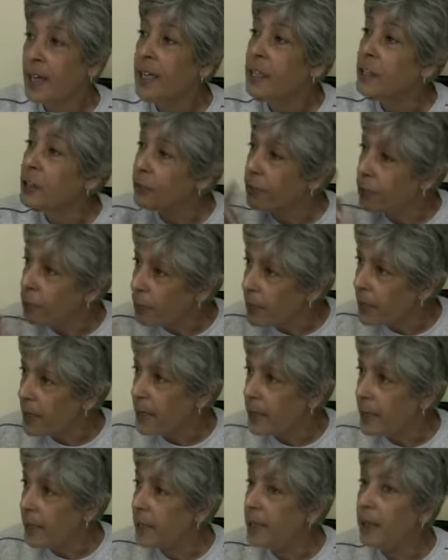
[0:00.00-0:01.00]
It's for
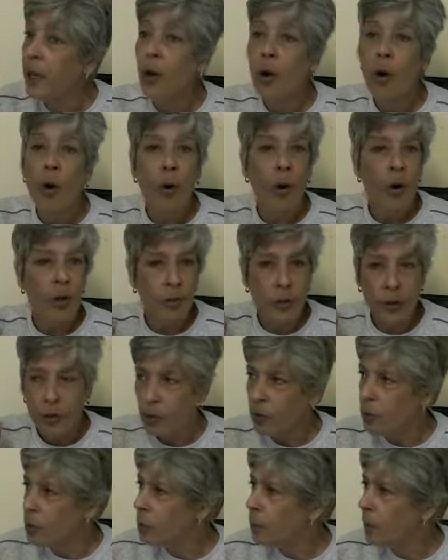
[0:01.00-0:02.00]
me, the
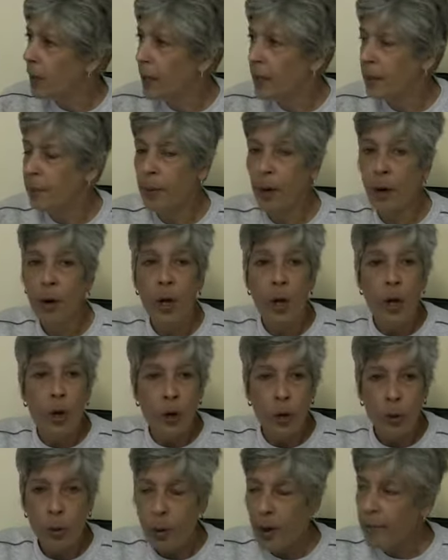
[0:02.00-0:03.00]
newspaper,
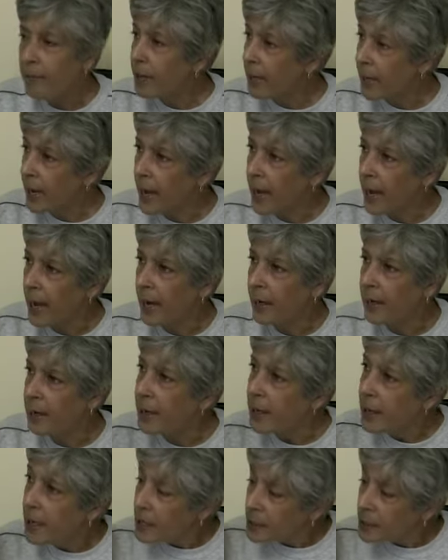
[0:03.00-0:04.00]
whoever can,
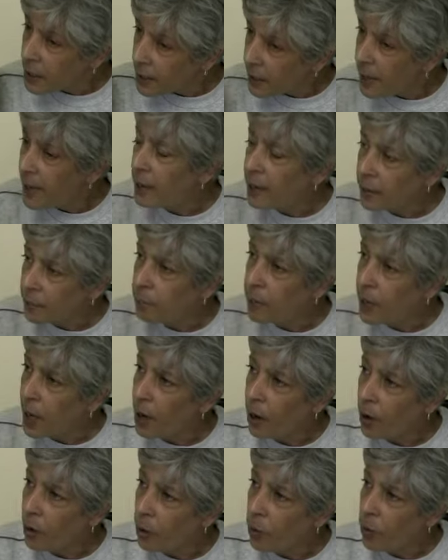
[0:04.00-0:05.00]
to let them
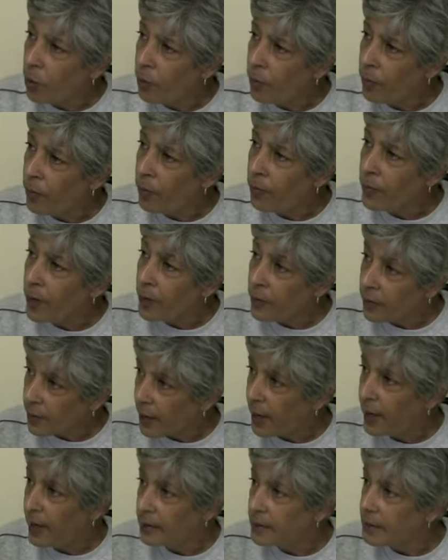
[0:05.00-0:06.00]
know
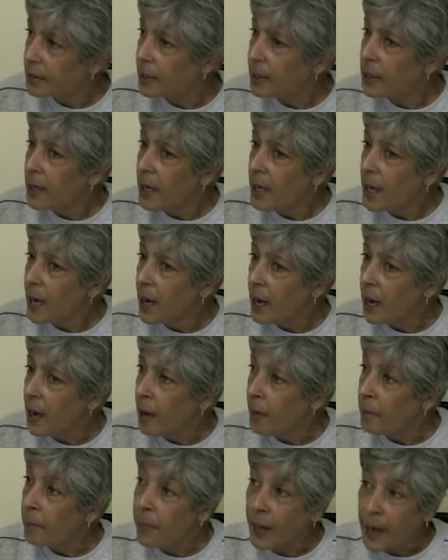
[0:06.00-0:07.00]
that
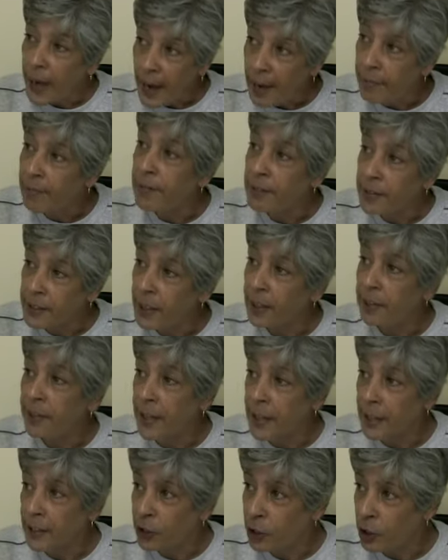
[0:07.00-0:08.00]
uh, they haven't
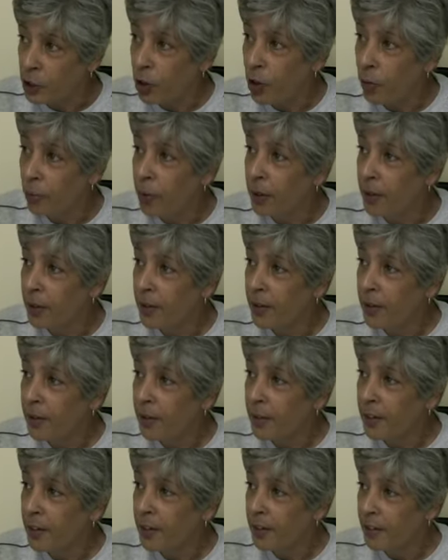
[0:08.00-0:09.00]
done their job
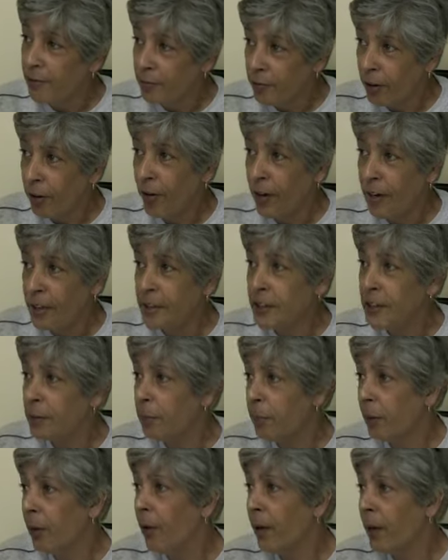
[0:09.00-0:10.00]
right
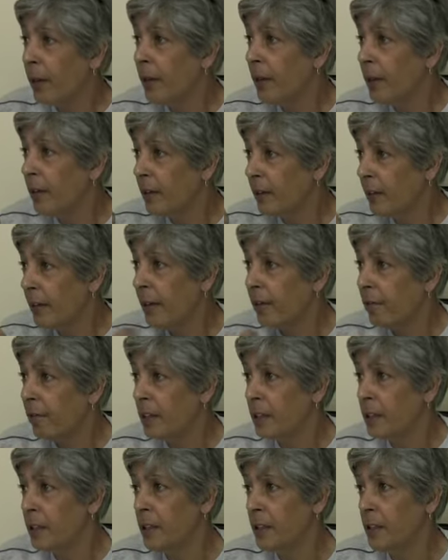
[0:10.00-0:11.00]
by their
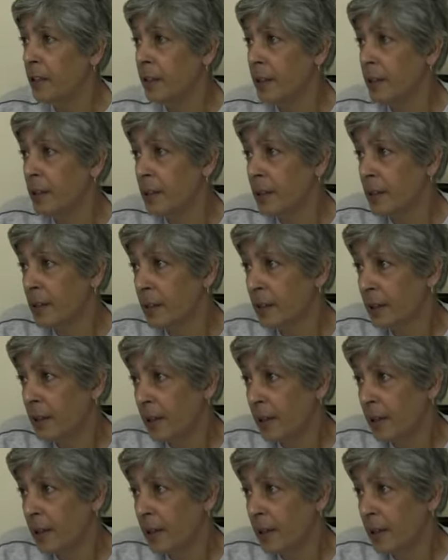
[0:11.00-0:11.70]
residents.